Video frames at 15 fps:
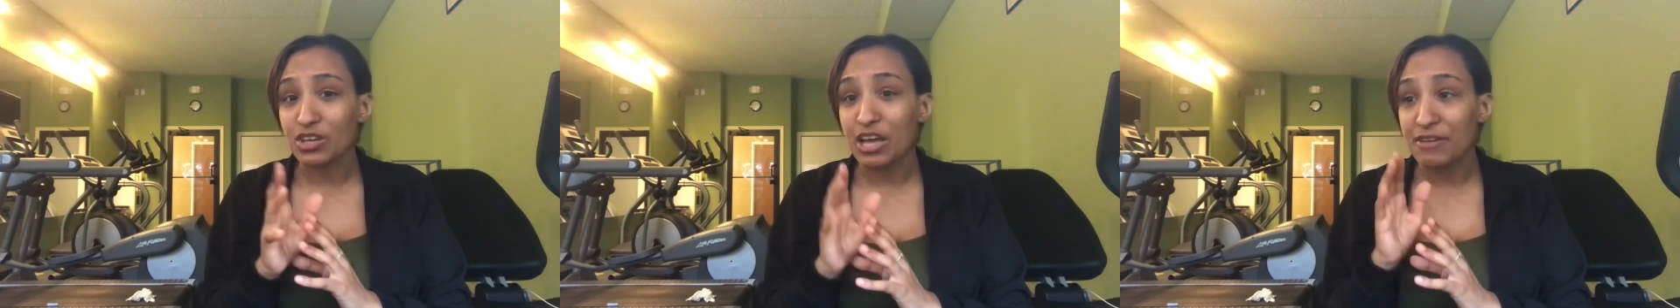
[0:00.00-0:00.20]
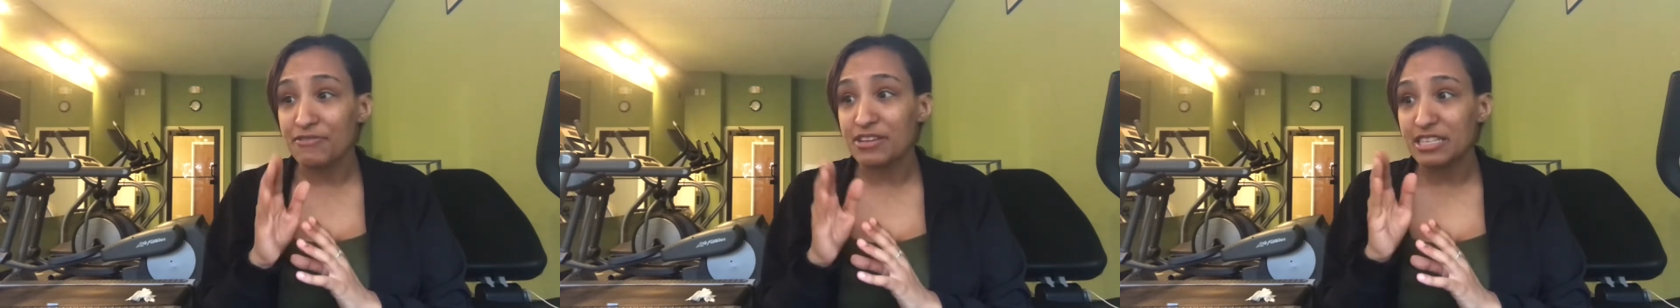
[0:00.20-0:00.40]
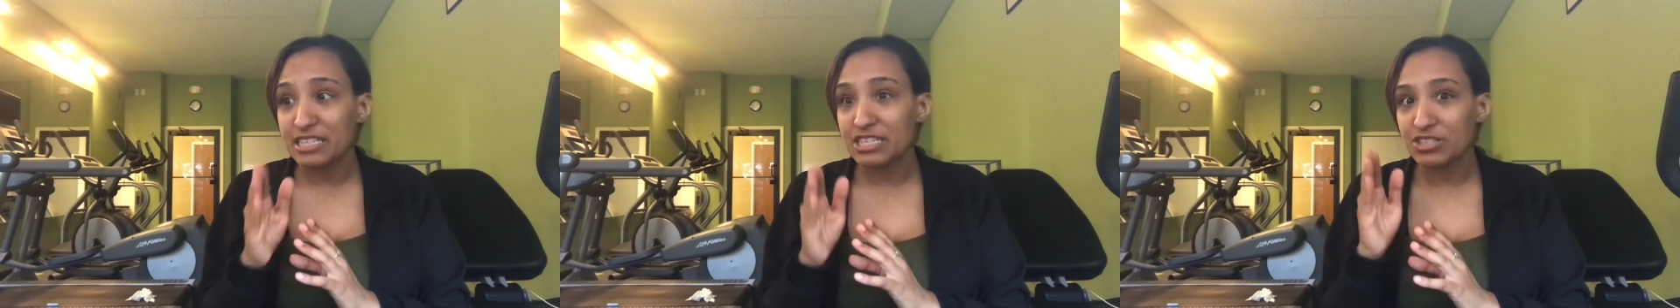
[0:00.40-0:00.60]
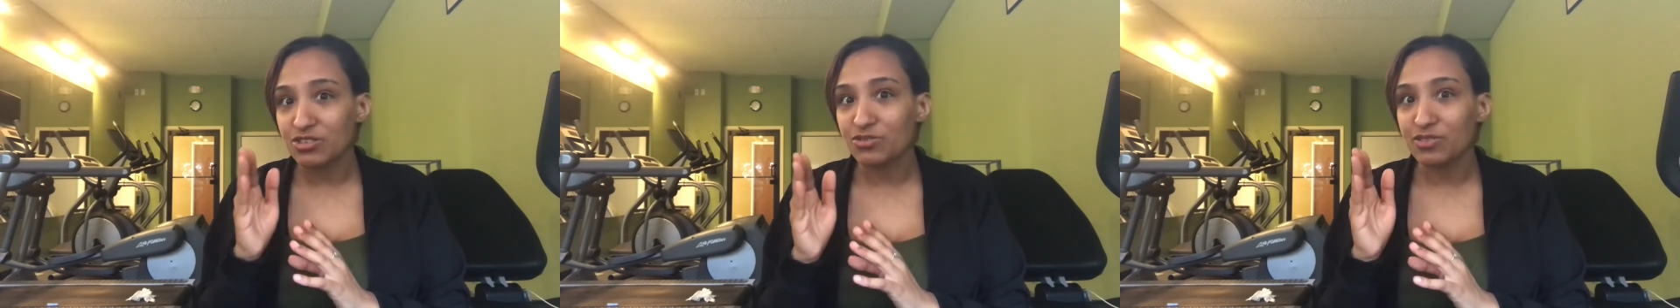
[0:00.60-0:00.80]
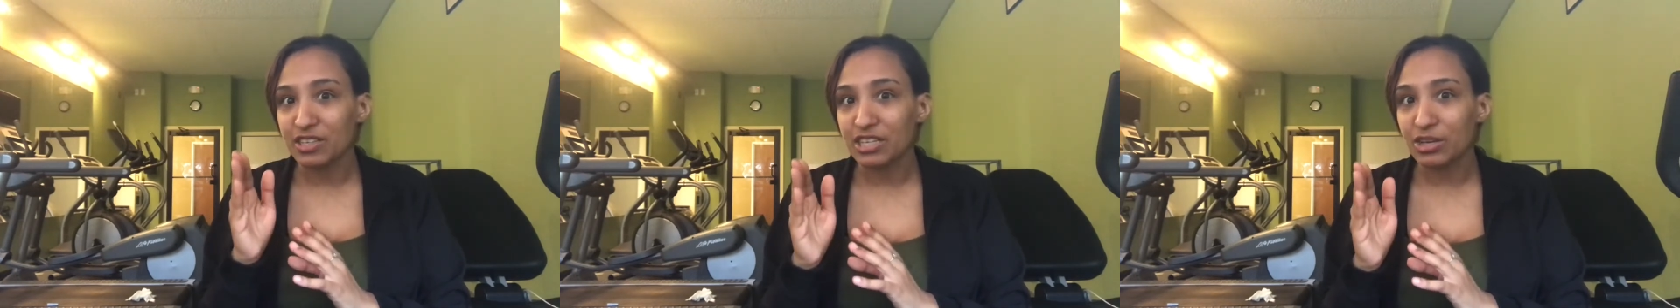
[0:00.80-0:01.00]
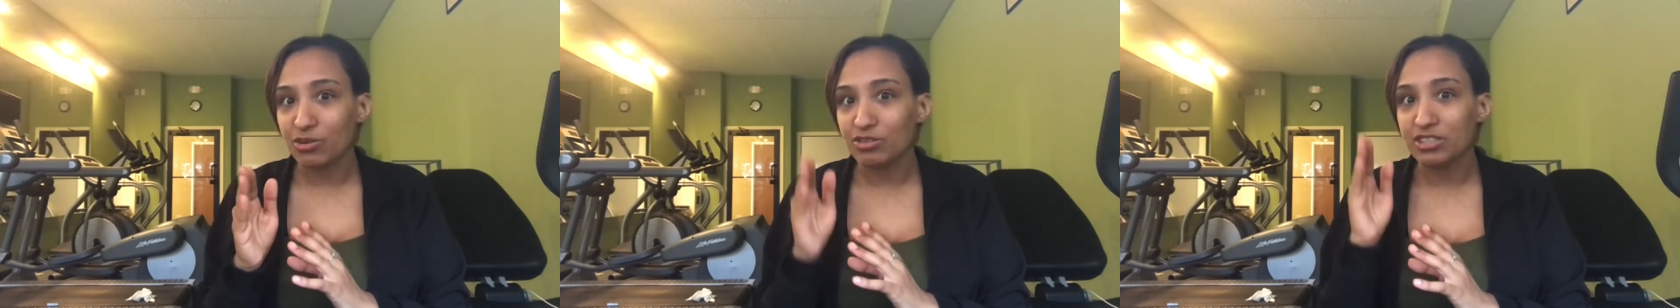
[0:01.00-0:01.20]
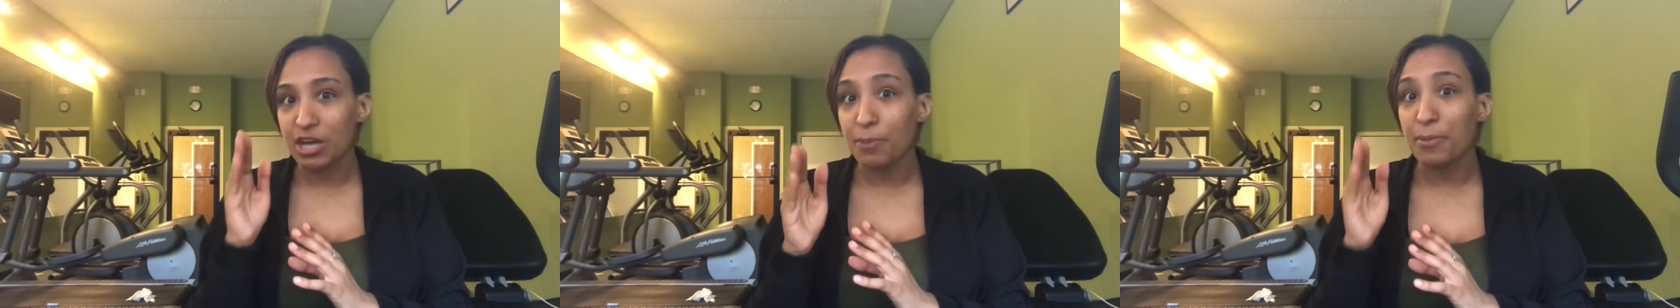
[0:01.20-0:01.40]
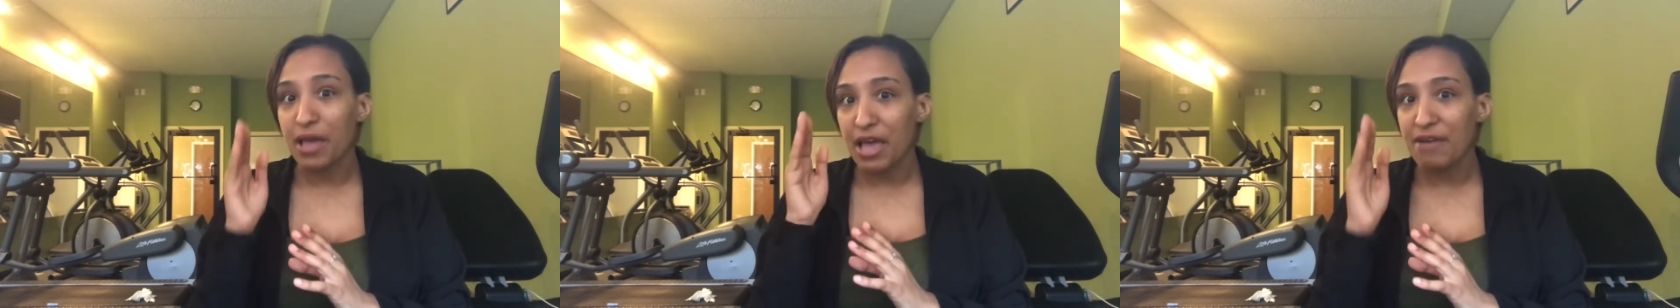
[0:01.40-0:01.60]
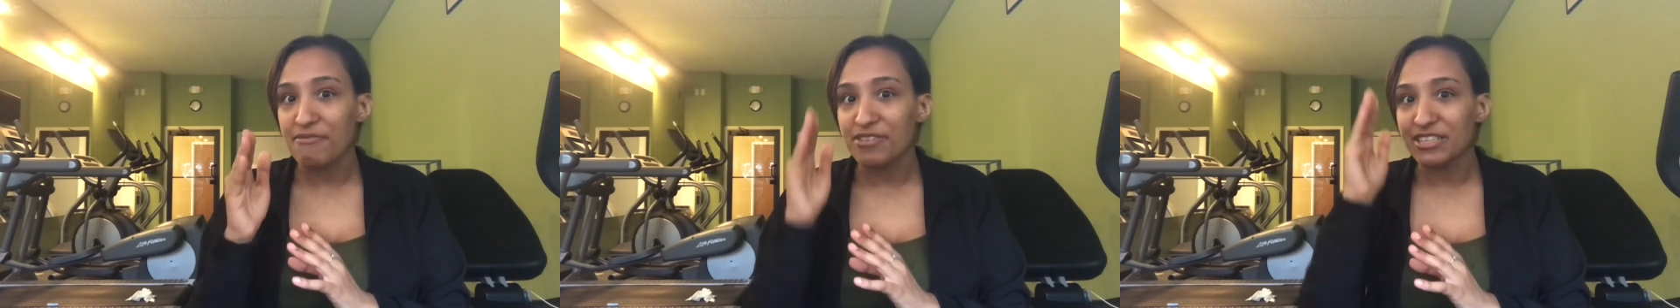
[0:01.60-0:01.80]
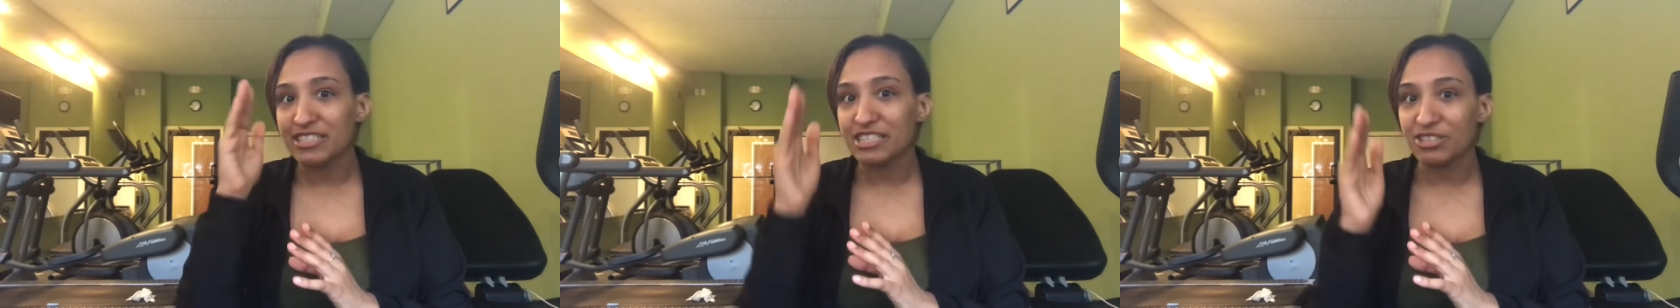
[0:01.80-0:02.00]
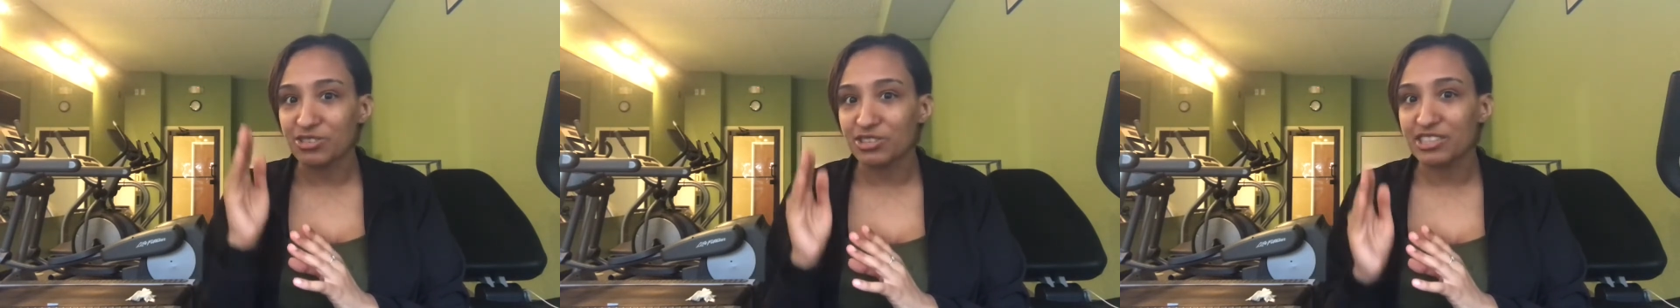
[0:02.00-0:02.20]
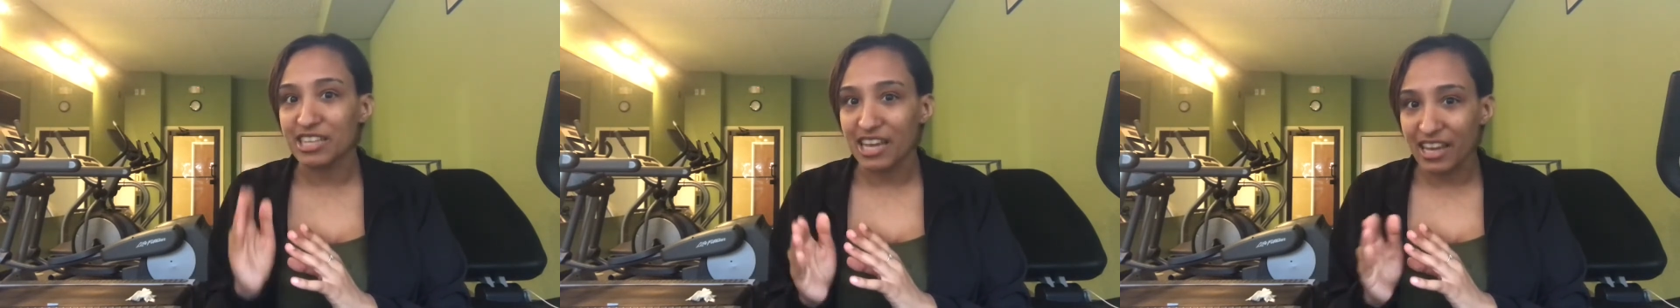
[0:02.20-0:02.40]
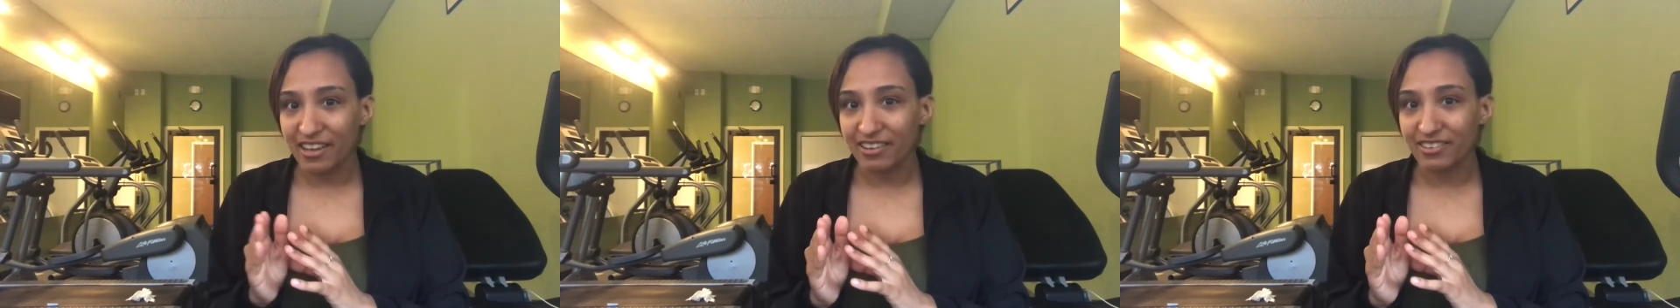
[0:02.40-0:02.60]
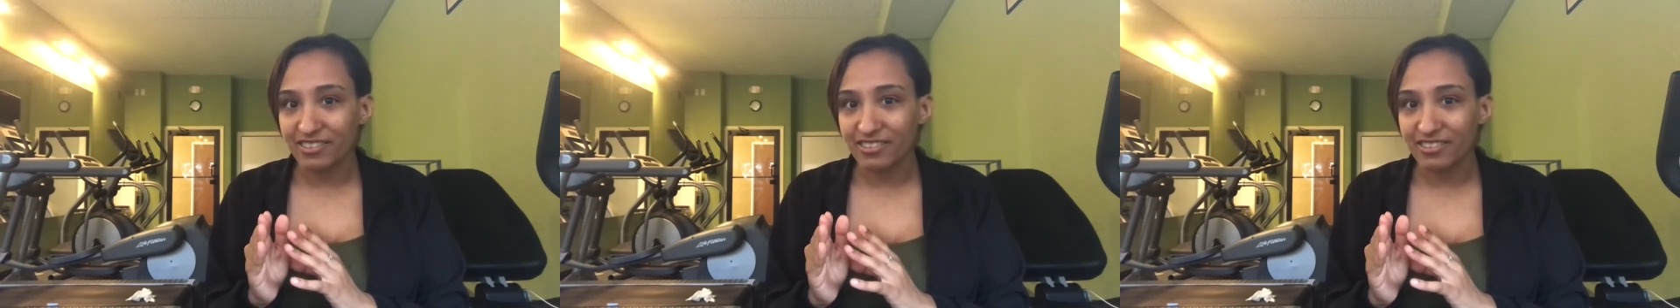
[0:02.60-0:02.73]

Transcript: every single video is up every single day.